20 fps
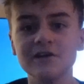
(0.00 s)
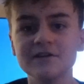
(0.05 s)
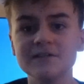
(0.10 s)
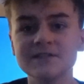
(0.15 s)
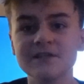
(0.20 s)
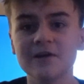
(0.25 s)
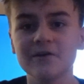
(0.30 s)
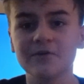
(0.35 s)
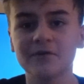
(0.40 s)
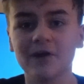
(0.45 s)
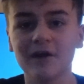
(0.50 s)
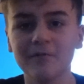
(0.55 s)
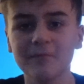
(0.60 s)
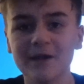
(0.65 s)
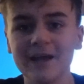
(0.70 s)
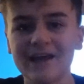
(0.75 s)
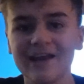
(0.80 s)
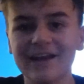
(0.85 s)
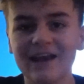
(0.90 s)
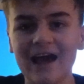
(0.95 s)
So
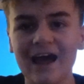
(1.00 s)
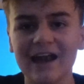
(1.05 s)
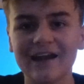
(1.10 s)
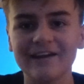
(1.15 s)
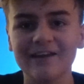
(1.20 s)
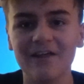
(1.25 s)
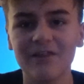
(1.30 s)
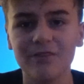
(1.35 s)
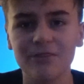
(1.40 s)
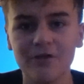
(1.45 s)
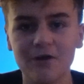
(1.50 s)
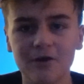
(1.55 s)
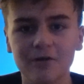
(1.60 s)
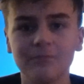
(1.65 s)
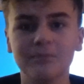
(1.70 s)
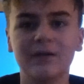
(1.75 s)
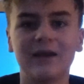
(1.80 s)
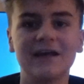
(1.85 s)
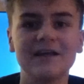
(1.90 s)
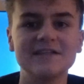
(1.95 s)
coming in at
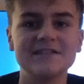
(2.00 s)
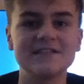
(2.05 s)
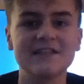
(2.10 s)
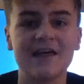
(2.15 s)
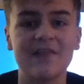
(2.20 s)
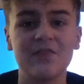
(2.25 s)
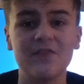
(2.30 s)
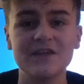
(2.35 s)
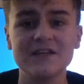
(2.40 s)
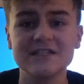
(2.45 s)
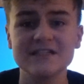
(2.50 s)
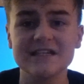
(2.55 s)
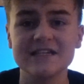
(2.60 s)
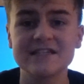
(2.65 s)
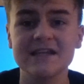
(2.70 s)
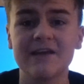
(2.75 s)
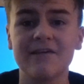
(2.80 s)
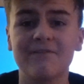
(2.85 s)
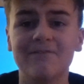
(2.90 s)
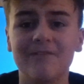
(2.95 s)
3rd place then, this is
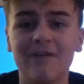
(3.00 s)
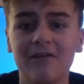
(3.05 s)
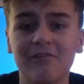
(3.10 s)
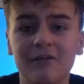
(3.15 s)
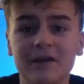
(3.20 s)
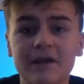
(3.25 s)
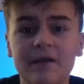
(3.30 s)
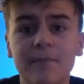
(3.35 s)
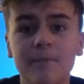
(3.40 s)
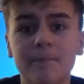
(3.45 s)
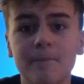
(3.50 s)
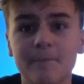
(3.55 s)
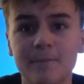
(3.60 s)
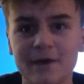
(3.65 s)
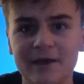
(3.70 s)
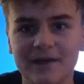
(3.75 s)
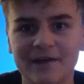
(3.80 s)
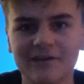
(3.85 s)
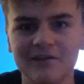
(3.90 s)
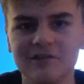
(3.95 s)
a very
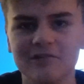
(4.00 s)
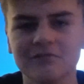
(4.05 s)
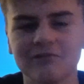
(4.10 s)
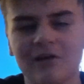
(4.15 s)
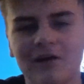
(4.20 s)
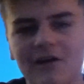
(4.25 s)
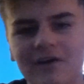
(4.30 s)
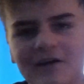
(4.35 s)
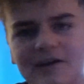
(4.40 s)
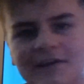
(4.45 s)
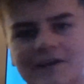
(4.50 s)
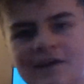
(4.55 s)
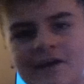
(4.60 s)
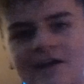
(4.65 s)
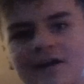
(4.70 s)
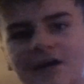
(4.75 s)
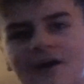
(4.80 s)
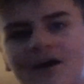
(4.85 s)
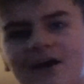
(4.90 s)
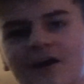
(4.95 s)
big ride.
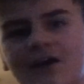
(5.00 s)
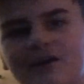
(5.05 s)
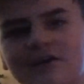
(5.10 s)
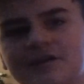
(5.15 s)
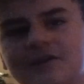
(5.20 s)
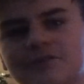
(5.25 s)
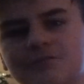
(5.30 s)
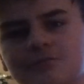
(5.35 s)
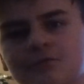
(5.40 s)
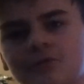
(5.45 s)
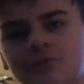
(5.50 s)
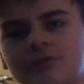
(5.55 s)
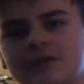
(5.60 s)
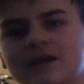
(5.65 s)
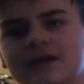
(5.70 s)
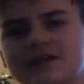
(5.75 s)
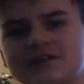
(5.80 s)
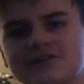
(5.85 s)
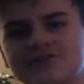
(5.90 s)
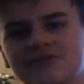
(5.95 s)
You've probably
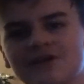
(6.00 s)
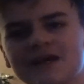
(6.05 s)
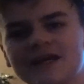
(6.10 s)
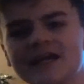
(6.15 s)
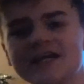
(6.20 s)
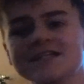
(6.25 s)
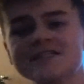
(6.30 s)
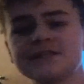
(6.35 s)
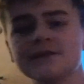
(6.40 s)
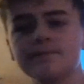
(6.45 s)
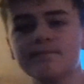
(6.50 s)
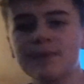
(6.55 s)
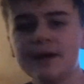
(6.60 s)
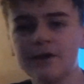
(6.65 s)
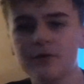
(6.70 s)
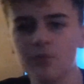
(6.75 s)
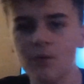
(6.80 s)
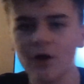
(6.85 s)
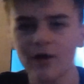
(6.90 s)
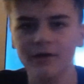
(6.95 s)
guessed already, it's the
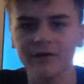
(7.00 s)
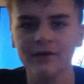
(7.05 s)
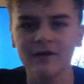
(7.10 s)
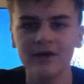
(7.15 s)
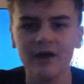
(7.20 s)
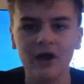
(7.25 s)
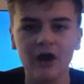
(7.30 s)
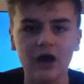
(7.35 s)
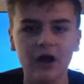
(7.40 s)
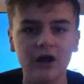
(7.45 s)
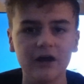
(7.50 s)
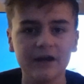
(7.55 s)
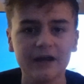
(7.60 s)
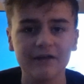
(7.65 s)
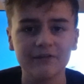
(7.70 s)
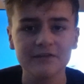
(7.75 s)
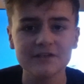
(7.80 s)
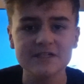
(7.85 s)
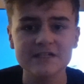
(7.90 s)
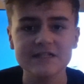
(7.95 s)
big one.
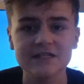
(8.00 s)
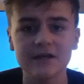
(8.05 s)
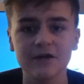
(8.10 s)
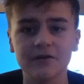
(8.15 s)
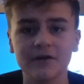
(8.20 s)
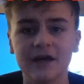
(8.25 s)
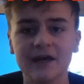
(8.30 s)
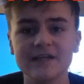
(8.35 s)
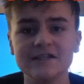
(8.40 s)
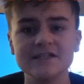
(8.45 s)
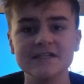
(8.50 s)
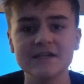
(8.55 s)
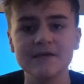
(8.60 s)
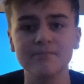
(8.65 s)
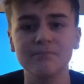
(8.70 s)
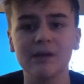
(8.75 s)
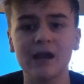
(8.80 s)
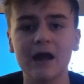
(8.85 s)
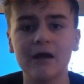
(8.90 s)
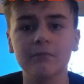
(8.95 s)
Now this is located
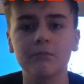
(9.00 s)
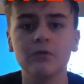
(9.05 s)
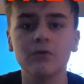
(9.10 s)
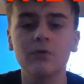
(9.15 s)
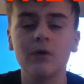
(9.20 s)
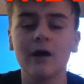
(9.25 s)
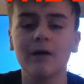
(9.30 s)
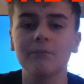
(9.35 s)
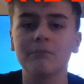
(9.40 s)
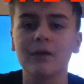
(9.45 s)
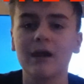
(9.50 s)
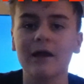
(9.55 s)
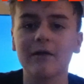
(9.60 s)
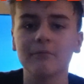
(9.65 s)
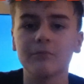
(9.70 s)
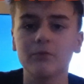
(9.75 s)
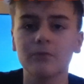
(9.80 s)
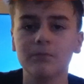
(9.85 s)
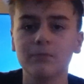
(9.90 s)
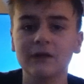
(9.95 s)
in Blackpool at
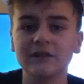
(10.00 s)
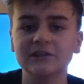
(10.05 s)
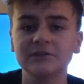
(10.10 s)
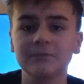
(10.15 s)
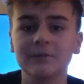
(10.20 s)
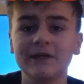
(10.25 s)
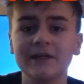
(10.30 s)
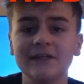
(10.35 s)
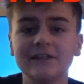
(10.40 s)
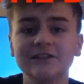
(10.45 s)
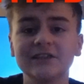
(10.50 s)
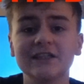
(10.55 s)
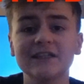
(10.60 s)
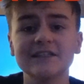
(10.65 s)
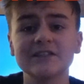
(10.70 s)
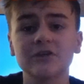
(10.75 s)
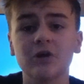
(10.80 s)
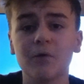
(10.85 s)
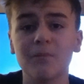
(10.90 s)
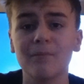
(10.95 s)
Blackpool Pleasure Beach.
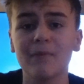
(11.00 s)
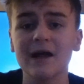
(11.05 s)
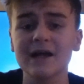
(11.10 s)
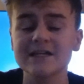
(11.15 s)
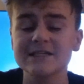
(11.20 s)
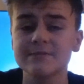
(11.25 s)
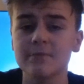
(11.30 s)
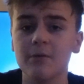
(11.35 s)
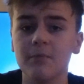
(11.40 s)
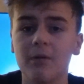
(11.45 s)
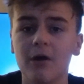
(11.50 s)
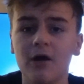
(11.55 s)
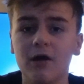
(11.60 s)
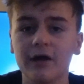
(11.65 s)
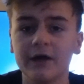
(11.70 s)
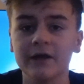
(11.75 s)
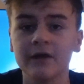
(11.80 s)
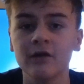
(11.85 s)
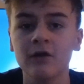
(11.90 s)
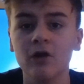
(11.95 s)
It's got a maximum
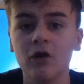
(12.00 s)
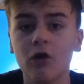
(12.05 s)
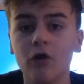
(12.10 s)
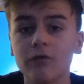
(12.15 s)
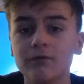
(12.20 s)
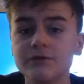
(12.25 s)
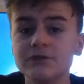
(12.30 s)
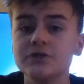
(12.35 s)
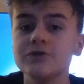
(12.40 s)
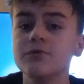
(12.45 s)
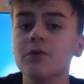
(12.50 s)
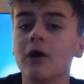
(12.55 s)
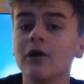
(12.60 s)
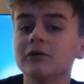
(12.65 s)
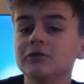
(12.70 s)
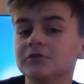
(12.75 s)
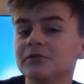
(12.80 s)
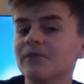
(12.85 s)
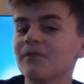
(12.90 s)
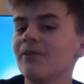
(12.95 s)
height of
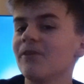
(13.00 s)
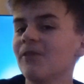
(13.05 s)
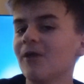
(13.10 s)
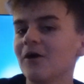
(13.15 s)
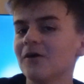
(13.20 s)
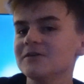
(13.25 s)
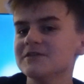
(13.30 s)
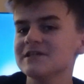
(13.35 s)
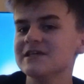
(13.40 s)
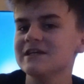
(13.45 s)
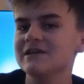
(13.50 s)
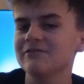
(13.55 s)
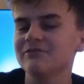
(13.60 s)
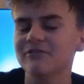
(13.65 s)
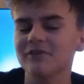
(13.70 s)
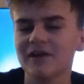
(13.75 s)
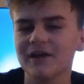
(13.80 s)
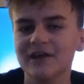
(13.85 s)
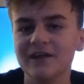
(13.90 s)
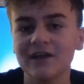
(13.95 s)
213
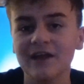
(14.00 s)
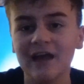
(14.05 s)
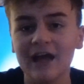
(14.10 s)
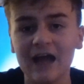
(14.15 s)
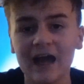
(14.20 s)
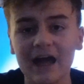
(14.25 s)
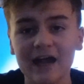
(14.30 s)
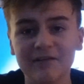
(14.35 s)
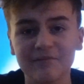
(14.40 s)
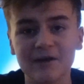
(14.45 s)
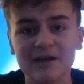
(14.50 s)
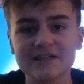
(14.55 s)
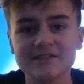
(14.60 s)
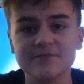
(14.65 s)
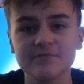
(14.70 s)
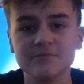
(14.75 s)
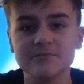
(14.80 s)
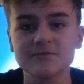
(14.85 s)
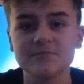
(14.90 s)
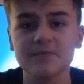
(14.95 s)
feet and a
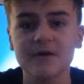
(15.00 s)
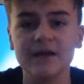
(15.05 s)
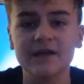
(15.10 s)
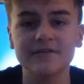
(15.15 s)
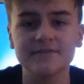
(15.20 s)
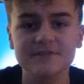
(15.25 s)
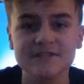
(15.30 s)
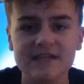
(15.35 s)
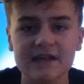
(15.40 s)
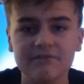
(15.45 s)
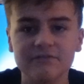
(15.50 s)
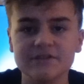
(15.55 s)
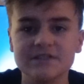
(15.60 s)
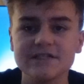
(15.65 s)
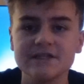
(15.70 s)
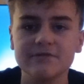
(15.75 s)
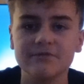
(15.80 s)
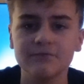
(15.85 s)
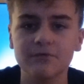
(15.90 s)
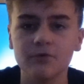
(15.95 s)
maximum speed of
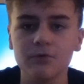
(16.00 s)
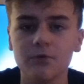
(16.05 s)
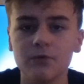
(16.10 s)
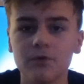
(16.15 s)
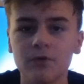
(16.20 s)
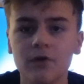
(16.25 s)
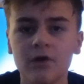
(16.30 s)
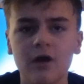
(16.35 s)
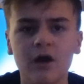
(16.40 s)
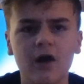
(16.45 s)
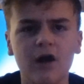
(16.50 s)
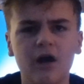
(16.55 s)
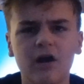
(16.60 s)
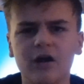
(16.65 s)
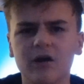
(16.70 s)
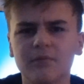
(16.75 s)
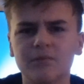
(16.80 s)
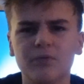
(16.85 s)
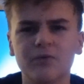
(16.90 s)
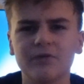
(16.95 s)

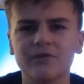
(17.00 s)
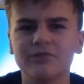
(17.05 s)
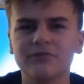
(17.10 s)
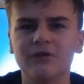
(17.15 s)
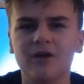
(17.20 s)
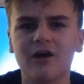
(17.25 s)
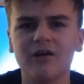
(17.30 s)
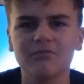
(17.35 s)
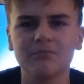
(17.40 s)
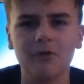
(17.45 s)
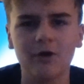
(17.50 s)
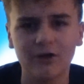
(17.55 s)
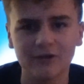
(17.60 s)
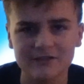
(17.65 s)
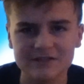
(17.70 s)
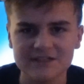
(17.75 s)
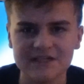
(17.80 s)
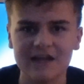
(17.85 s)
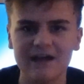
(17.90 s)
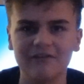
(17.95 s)
74.5
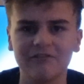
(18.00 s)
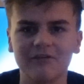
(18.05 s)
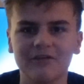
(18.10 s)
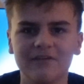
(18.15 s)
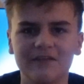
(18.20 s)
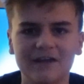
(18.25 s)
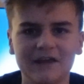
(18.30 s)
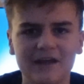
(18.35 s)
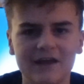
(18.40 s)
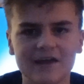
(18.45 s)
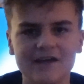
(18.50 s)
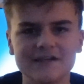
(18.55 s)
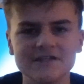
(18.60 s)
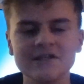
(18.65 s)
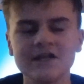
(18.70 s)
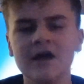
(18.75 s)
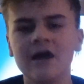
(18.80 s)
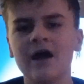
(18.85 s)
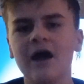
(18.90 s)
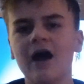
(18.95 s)
miles an hour, I think it is.
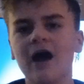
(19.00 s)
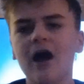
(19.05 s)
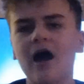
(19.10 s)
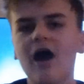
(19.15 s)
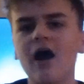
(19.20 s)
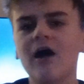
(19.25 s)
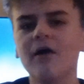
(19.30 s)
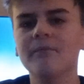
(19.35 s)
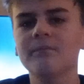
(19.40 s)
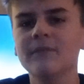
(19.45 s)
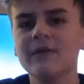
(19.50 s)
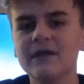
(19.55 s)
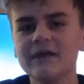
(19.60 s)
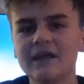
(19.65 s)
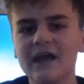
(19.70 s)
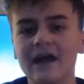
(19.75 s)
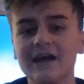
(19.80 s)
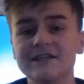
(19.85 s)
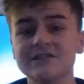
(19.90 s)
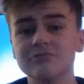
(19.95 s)

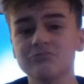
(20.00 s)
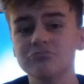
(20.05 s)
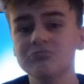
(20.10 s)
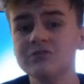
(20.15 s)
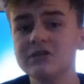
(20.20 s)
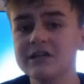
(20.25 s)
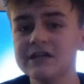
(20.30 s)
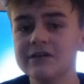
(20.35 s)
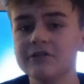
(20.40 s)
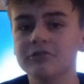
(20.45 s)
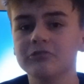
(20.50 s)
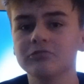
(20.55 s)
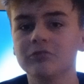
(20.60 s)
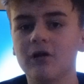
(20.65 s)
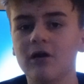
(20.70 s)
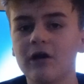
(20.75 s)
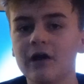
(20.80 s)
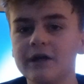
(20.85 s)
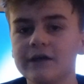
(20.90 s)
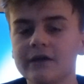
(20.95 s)
It's a really good
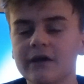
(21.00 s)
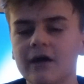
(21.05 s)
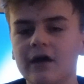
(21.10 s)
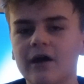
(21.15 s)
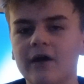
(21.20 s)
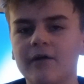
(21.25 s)
ride,